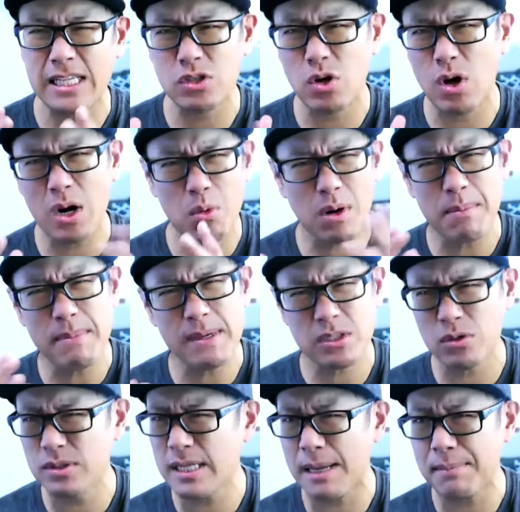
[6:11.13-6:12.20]
So I don't want to miss
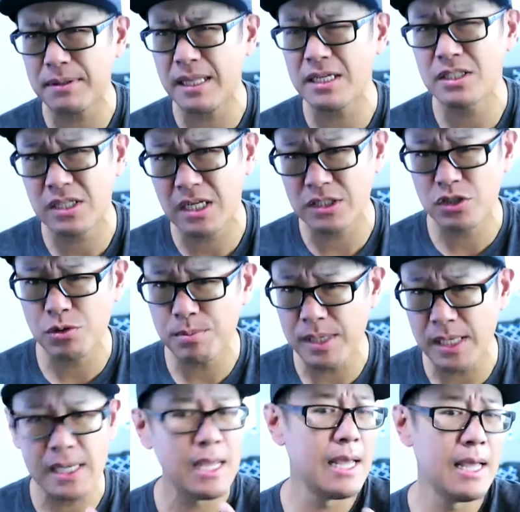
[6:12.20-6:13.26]
those type of things, because to
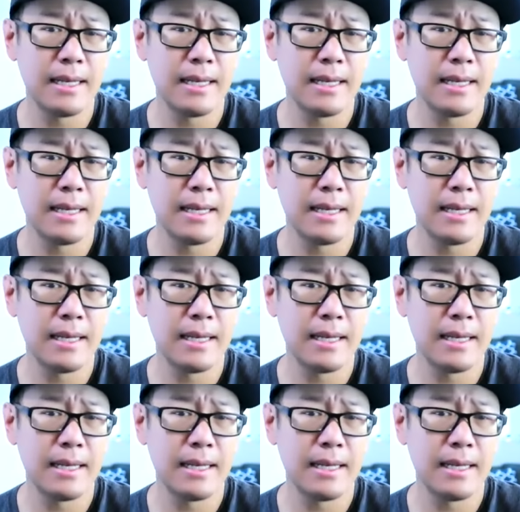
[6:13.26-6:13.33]
me,